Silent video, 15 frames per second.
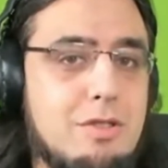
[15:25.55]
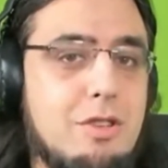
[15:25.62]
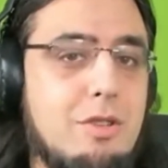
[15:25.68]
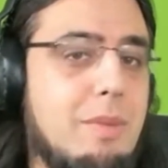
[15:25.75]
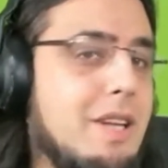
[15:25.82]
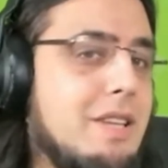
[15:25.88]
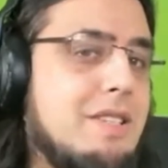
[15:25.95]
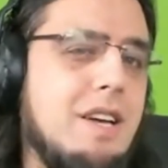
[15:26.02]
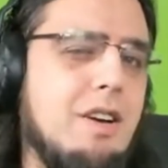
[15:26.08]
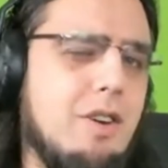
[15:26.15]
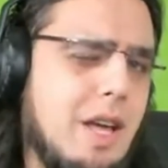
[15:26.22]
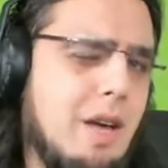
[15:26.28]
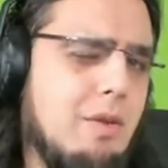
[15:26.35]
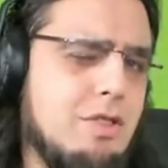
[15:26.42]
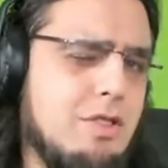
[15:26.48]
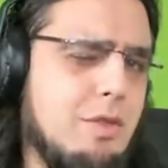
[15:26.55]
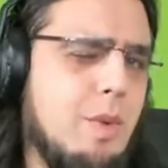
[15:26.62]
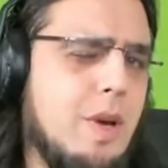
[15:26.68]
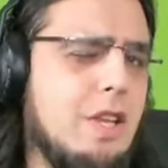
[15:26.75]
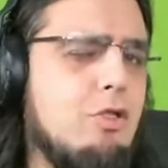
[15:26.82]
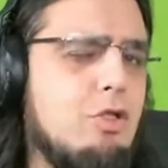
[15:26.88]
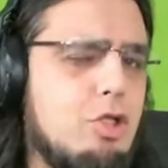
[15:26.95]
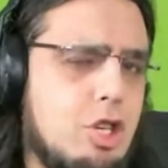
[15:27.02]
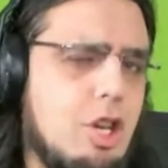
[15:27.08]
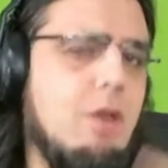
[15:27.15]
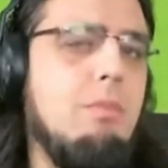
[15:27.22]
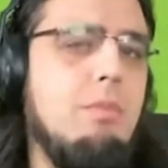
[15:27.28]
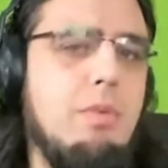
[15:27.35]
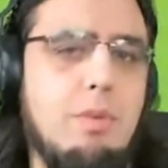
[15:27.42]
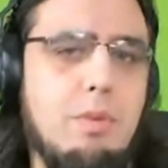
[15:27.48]
So you might say, okay, so when you
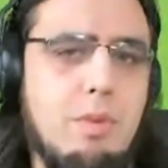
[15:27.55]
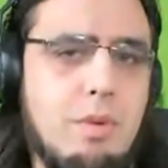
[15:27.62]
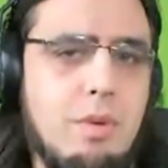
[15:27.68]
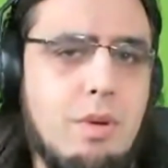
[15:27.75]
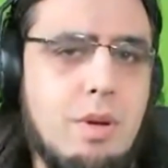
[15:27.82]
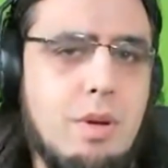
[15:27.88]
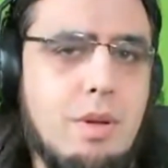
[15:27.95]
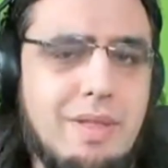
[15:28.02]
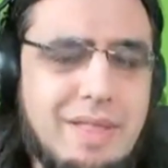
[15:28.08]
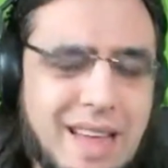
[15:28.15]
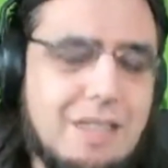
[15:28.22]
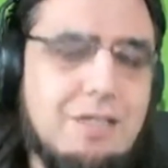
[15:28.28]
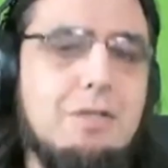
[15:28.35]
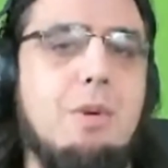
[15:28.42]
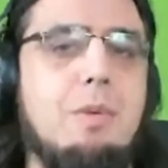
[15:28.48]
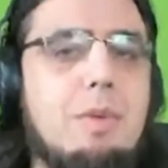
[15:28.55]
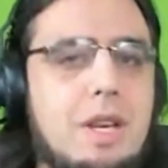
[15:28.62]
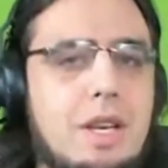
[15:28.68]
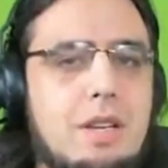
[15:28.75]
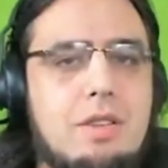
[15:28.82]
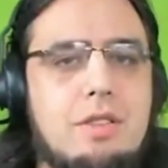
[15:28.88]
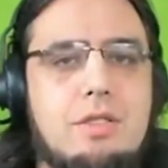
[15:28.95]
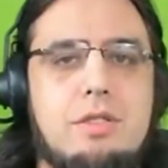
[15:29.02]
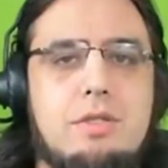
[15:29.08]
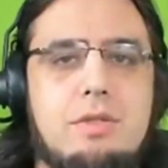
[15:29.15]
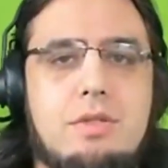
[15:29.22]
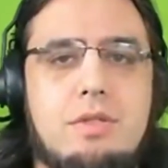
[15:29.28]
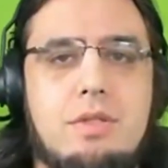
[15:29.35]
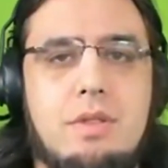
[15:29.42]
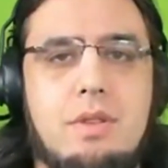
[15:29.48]
jump, that's what we need to
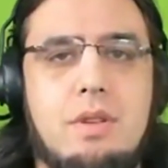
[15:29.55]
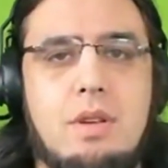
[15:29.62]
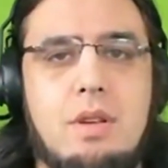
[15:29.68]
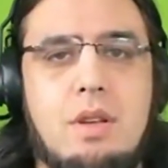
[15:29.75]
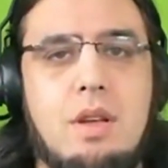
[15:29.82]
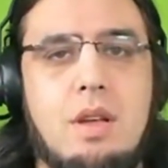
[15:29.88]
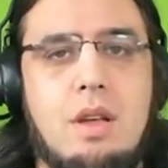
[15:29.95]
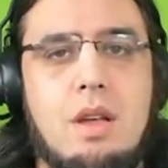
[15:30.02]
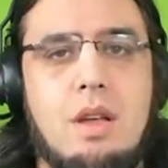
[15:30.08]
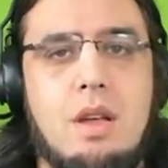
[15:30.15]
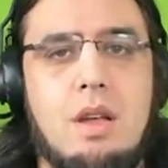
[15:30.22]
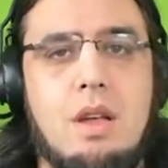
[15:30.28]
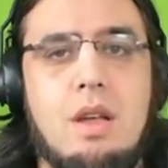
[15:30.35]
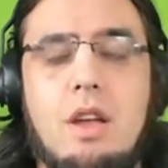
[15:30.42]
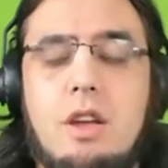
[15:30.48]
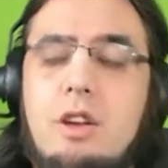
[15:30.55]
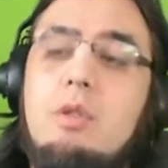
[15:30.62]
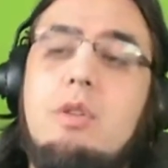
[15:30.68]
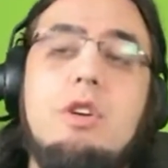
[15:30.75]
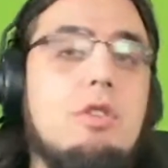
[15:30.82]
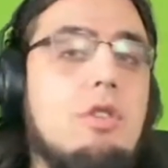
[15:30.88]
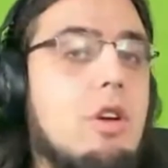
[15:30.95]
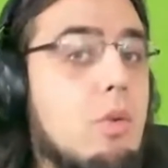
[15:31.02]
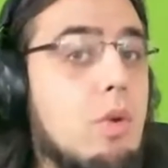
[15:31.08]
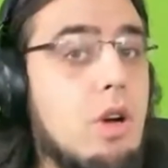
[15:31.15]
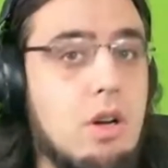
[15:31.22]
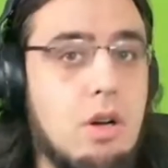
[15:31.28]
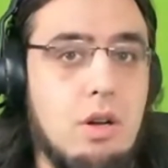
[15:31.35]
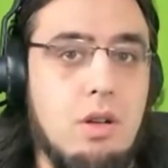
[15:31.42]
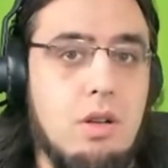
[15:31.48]
juice. You know what? You're not
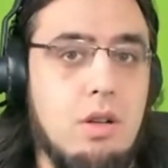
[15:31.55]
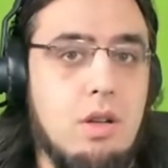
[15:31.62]
wrong.